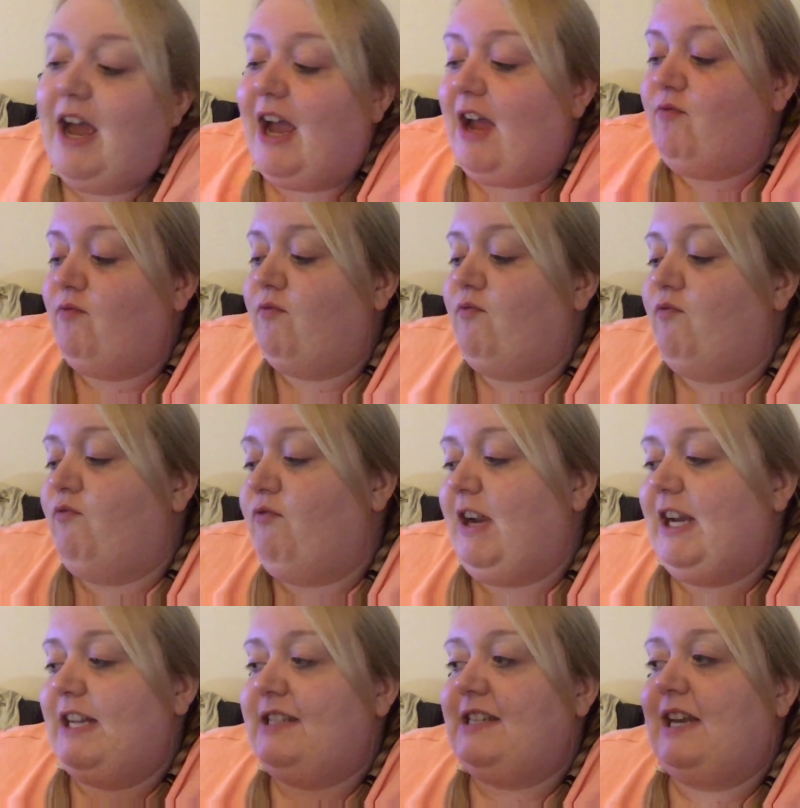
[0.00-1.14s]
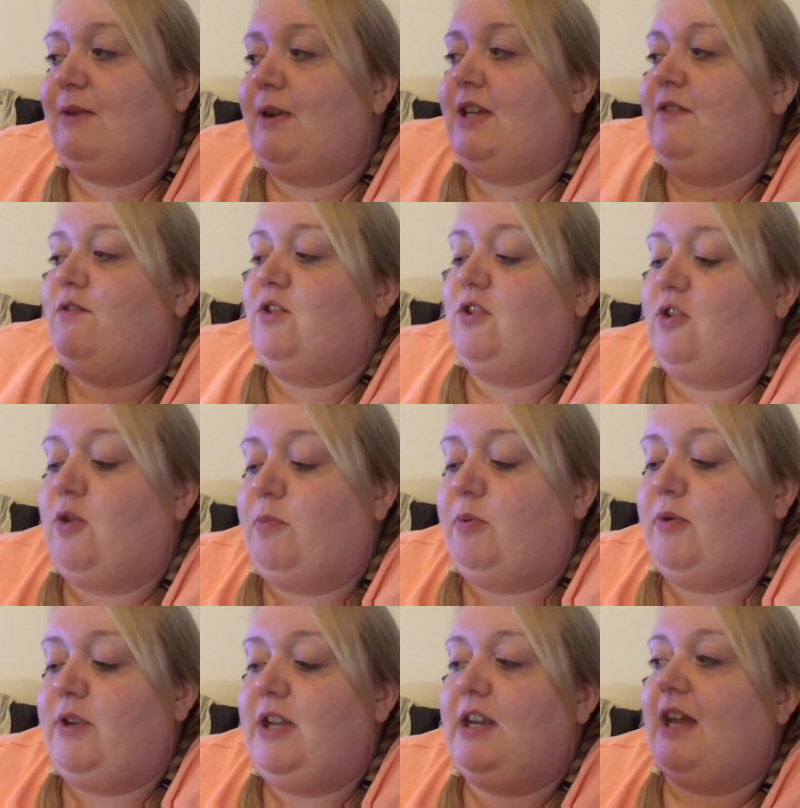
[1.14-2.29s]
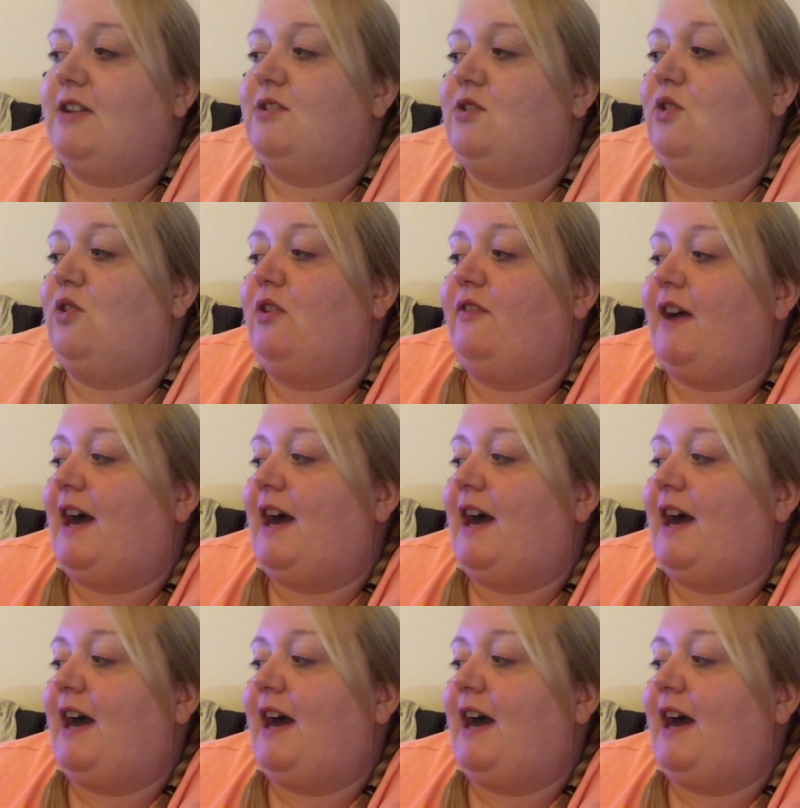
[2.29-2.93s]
and realistically when you've done a couple you can sort of